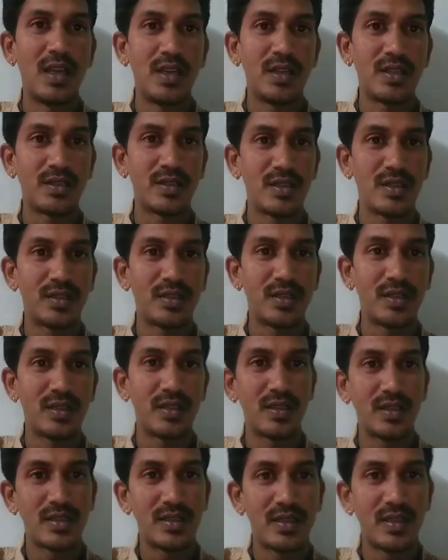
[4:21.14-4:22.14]

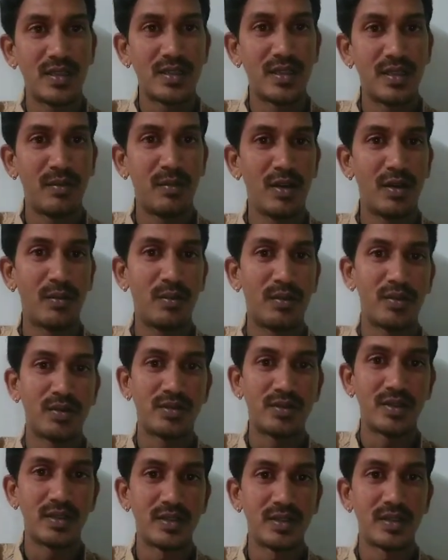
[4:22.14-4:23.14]
Searching is the similar
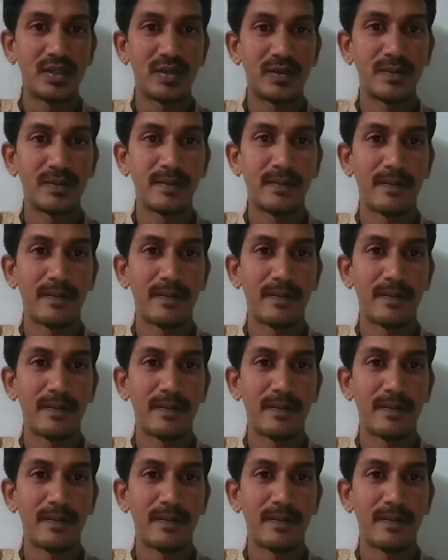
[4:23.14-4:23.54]
process.